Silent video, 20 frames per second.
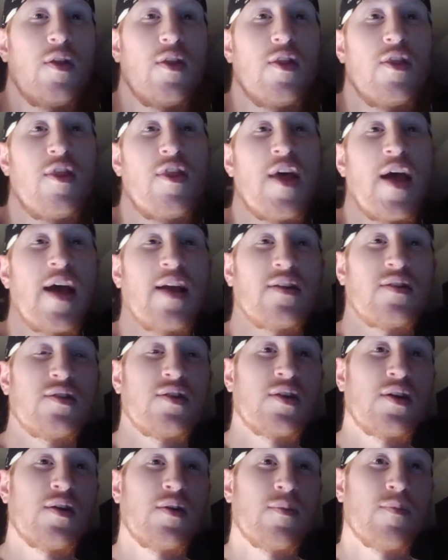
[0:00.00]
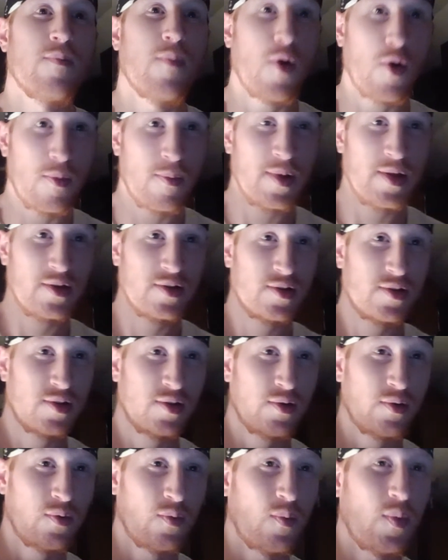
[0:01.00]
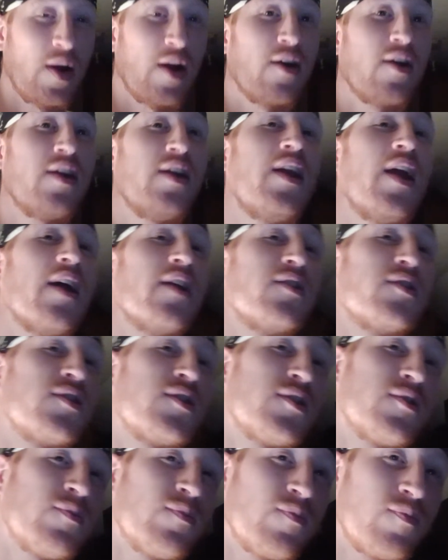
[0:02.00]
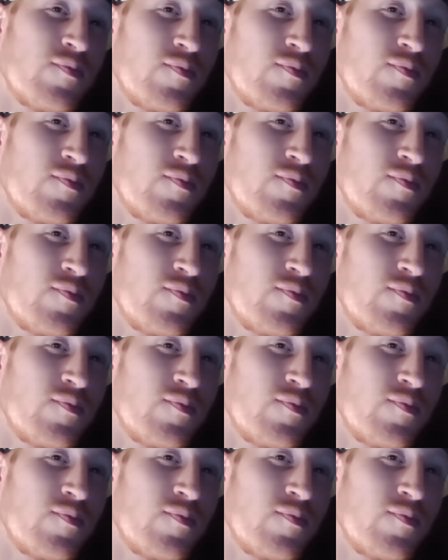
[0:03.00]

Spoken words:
that moment where he gets